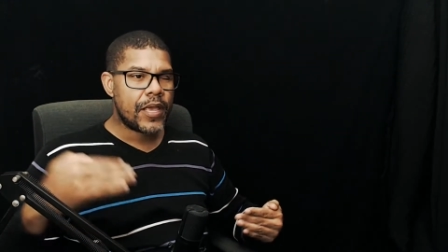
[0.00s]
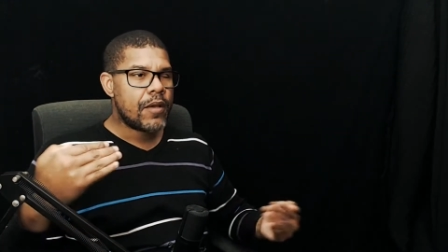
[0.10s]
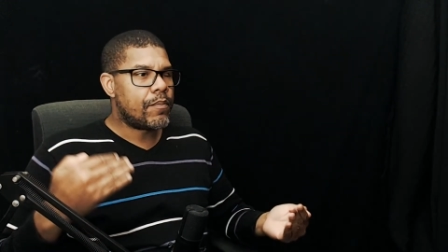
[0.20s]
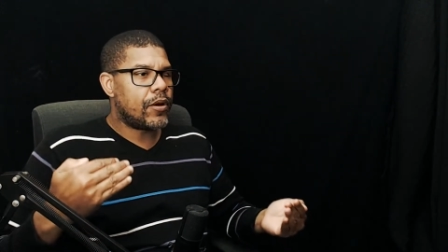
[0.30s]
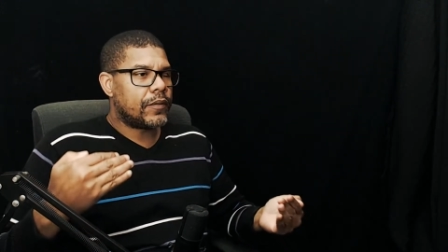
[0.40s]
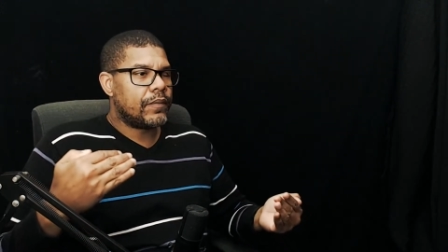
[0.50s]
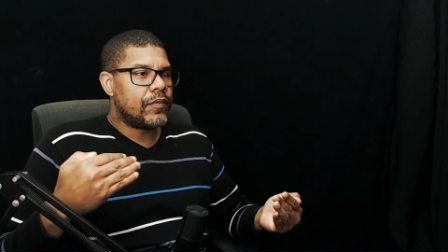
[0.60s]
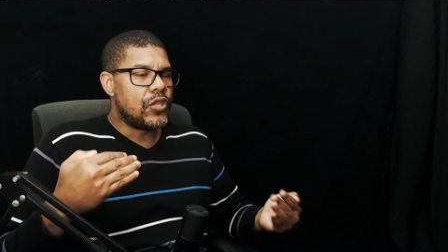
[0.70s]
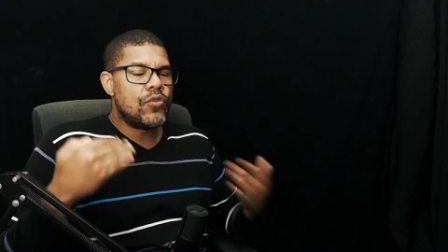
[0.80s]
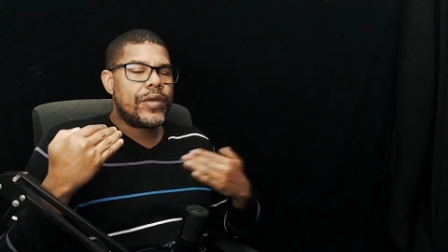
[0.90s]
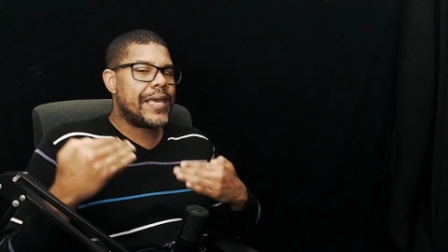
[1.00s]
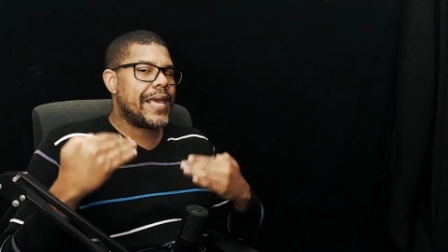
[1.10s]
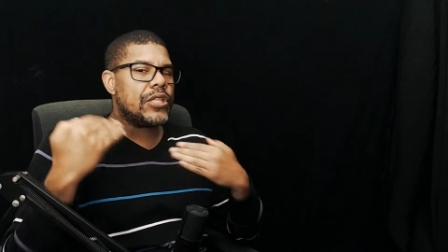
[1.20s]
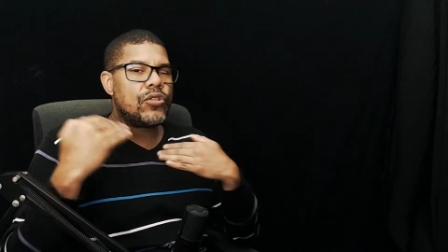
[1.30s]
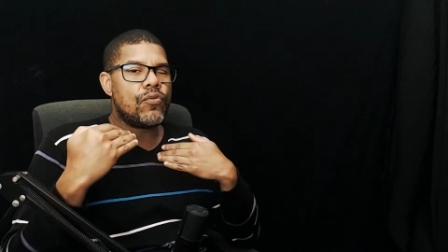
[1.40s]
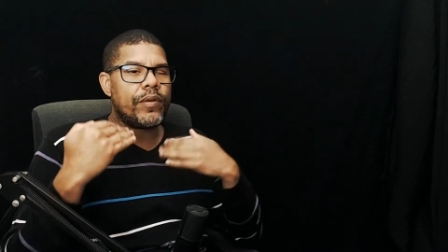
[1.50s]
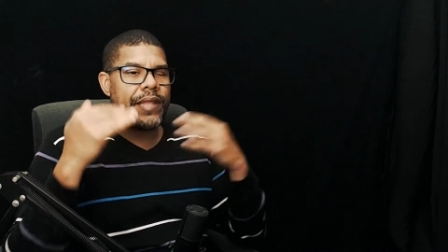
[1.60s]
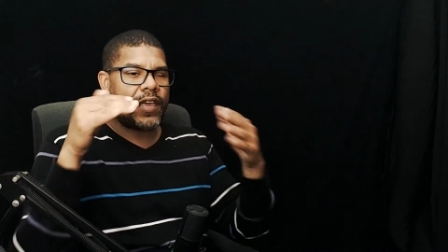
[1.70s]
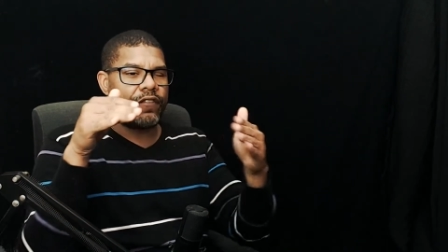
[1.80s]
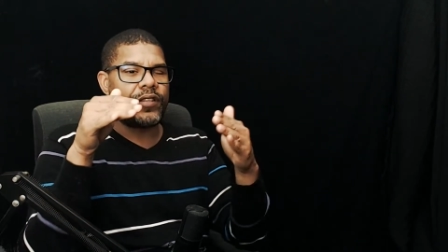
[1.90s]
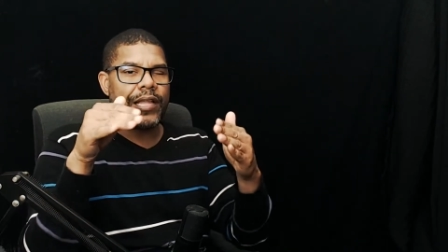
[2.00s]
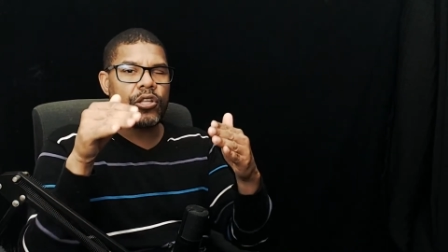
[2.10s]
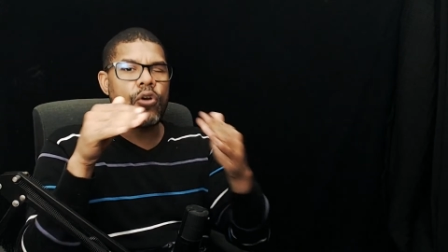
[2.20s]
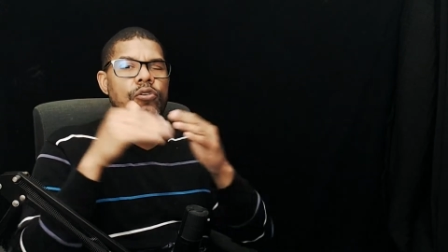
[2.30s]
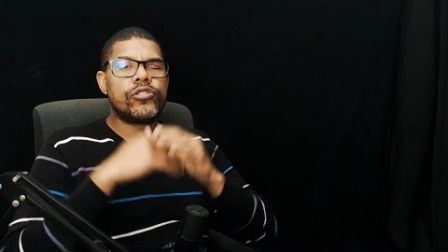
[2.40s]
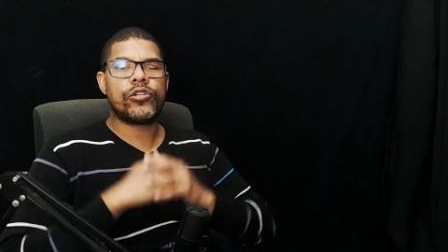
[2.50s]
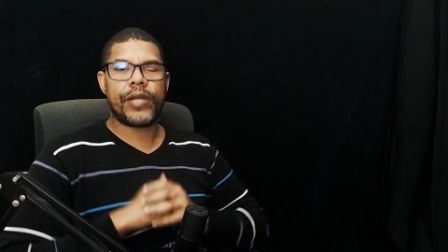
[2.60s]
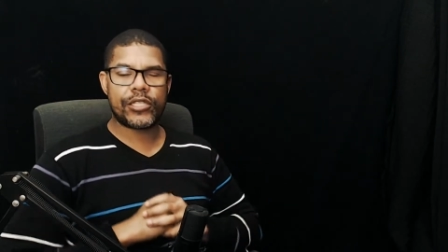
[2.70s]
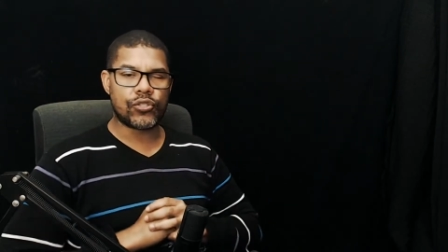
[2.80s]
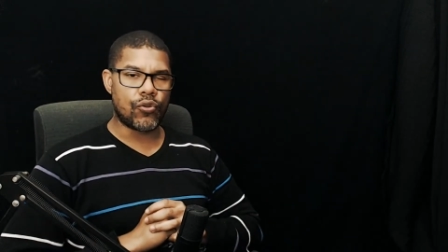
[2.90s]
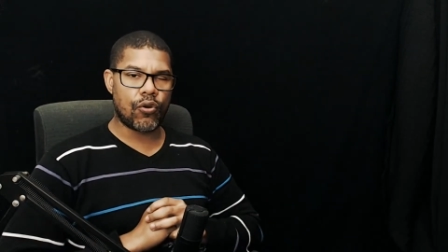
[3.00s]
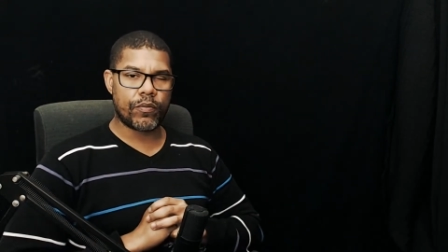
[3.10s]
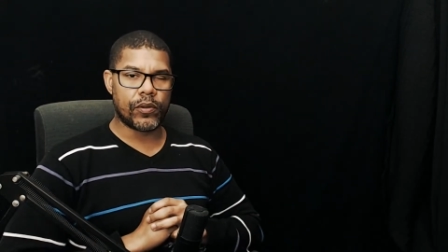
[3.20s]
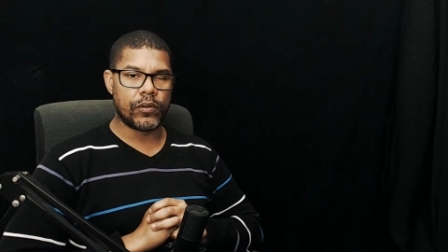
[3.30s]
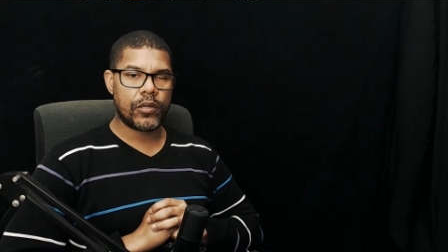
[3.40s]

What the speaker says: But you can't do it if that culture is normal.